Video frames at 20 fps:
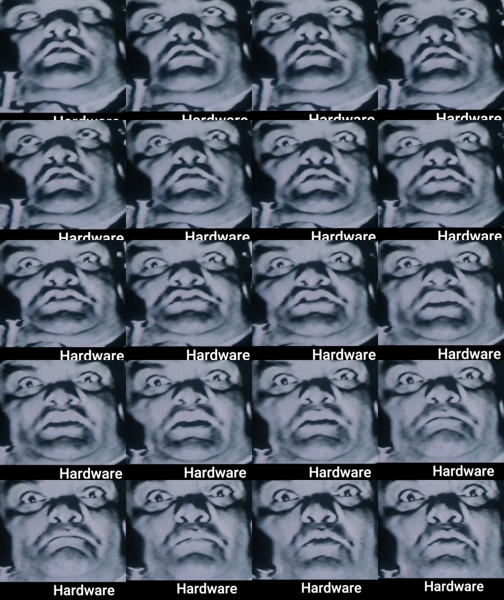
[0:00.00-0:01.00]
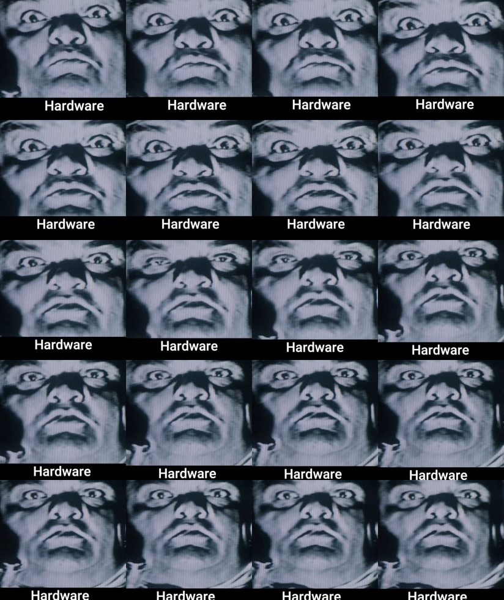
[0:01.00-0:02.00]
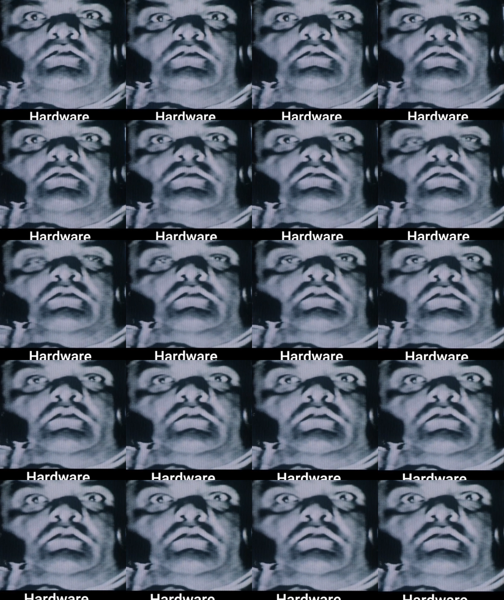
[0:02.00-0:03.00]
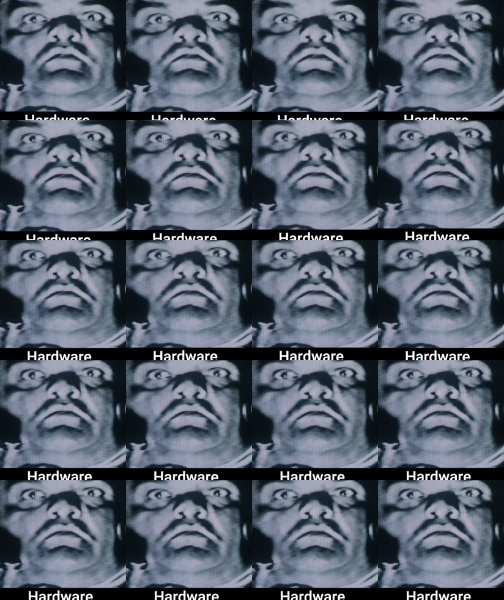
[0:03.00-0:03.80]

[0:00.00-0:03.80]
as he has important news about the android, which he says is a